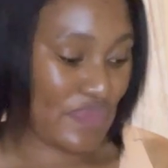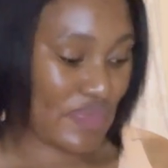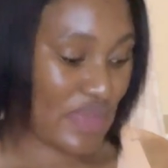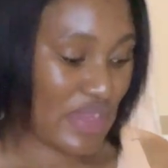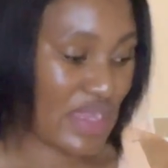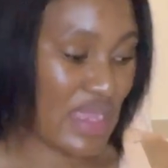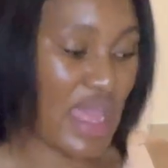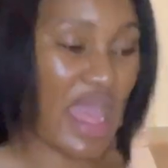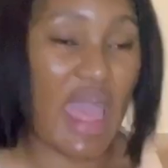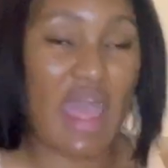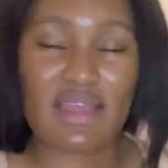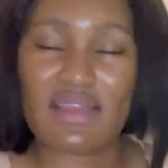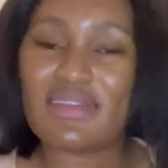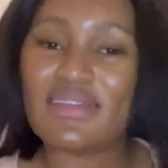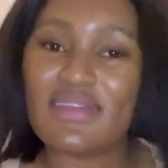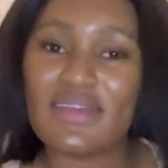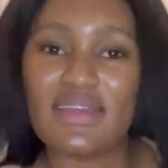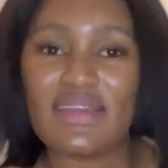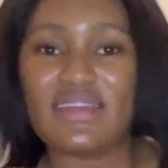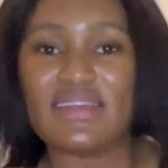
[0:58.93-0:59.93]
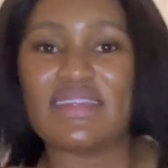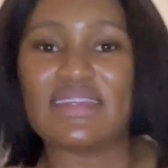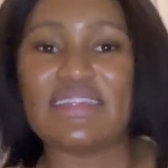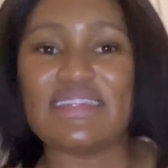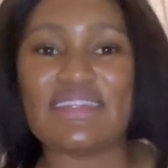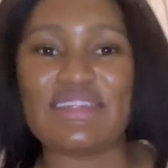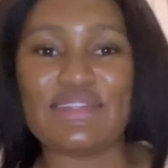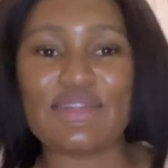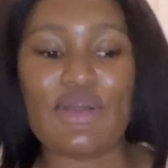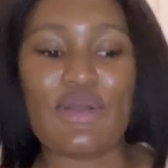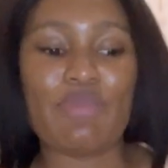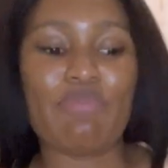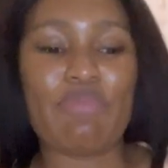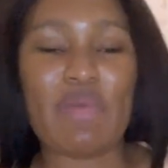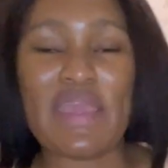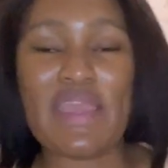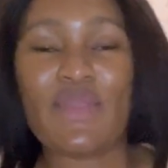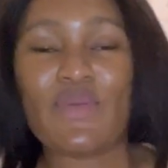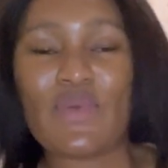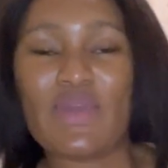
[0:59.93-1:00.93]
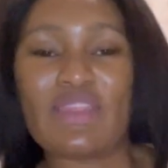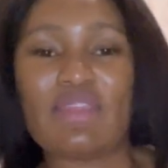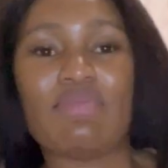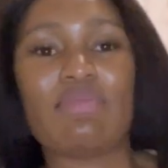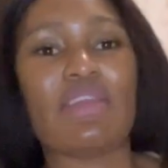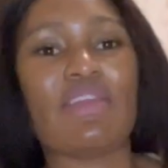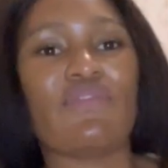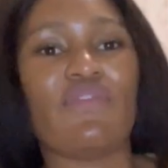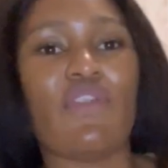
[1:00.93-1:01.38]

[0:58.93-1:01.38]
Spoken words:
yeah, bake with me